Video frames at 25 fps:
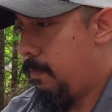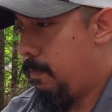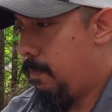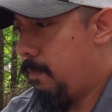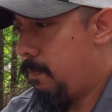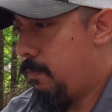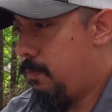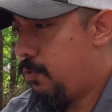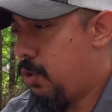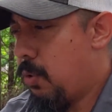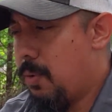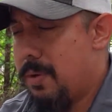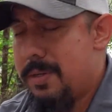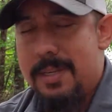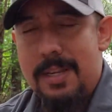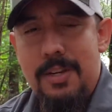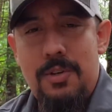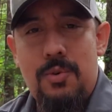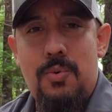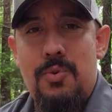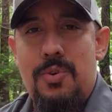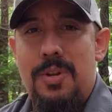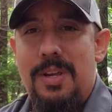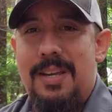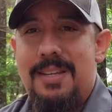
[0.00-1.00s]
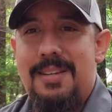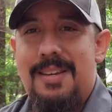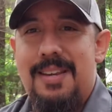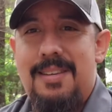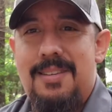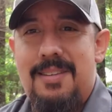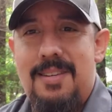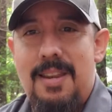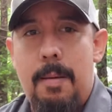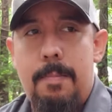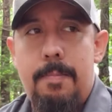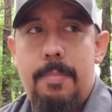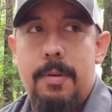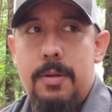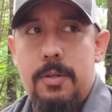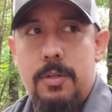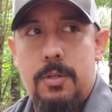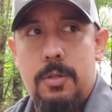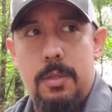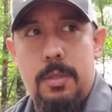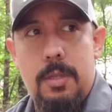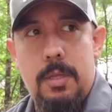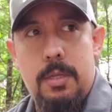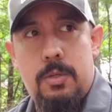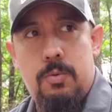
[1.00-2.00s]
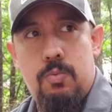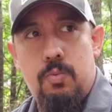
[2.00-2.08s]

So it's interesting as I step into this